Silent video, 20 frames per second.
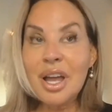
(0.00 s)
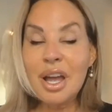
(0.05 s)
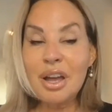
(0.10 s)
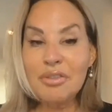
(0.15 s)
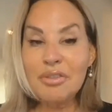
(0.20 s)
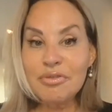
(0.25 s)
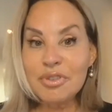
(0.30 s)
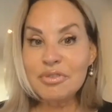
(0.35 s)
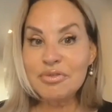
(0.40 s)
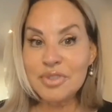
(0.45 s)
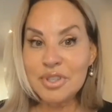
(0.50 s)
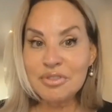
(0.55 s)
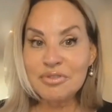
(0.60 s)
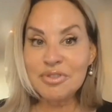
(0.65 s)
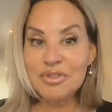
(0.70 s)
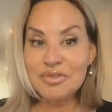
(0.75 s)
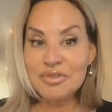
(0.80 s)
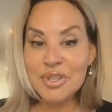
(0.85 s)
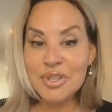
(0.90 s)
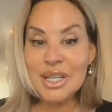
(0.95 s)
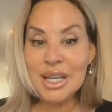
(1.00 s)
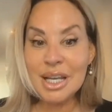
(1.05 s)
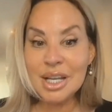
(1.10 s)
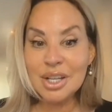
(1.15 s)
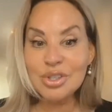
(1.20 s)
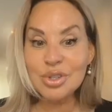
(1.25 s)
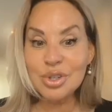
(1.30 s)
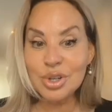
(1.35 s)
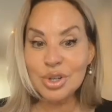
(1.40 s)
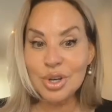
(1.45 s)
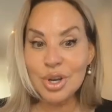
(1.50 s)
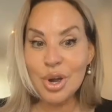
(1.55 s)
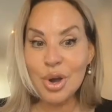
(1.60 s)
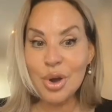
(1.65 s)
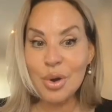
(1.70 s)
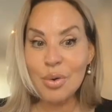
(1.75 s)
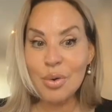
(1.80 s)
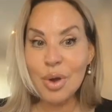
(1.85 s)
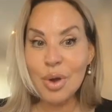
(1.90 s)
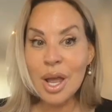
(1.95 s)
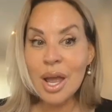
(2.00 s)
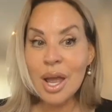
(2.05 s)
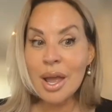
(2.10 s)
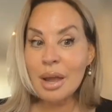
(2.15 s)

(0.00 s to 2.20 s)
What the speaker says: a 50-50 yes or no.